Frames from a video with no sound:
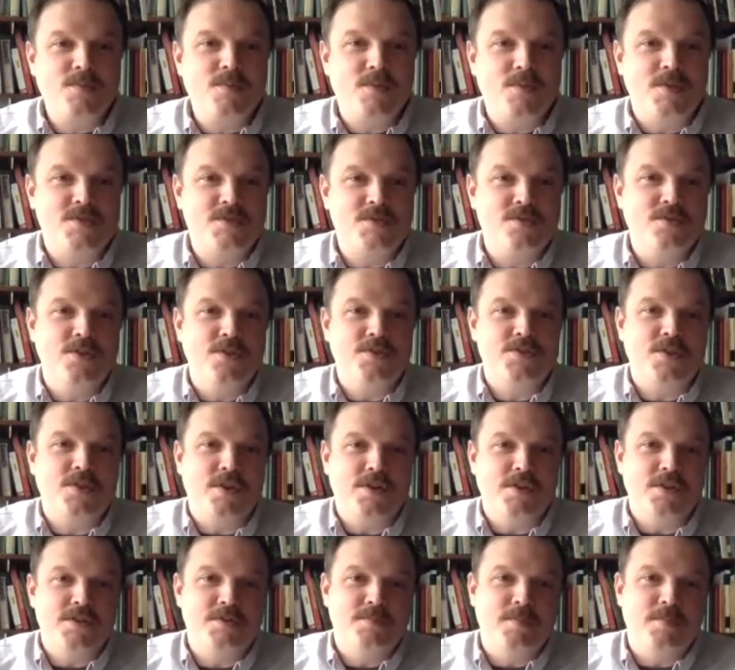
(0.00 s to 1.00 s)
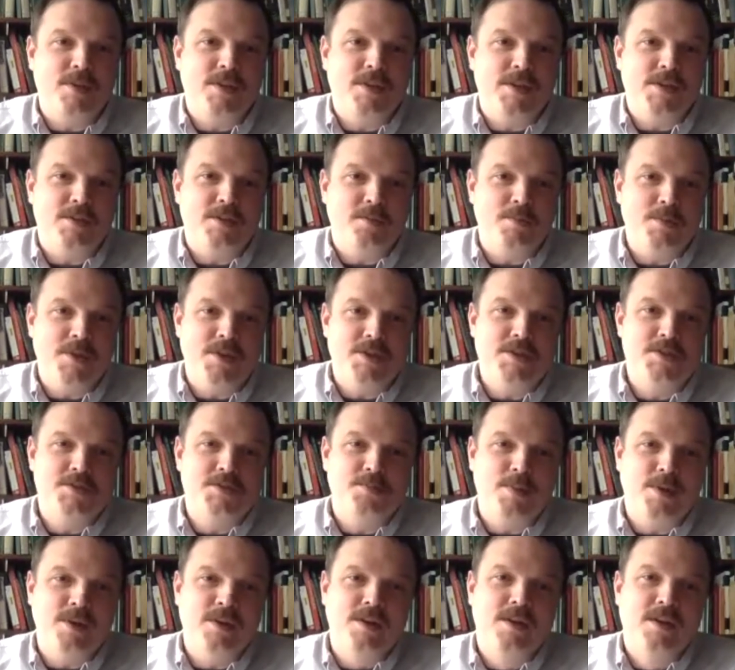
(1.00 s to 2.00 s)
studio started to smell like the beach.
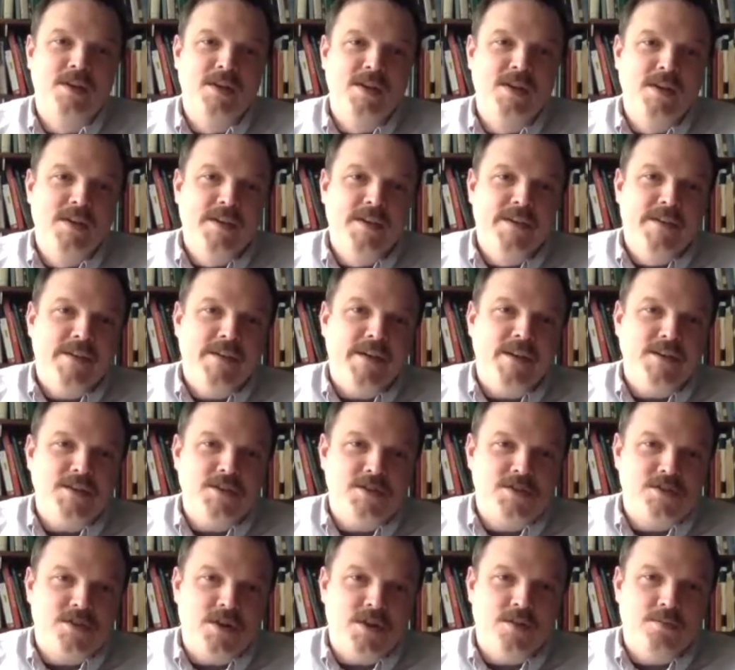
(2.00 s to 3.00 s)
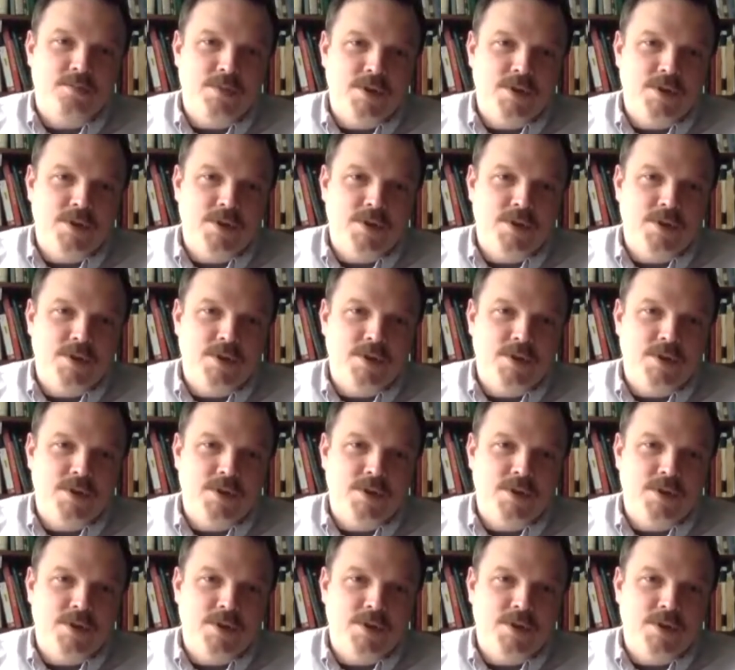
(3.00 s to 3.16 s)
But I just started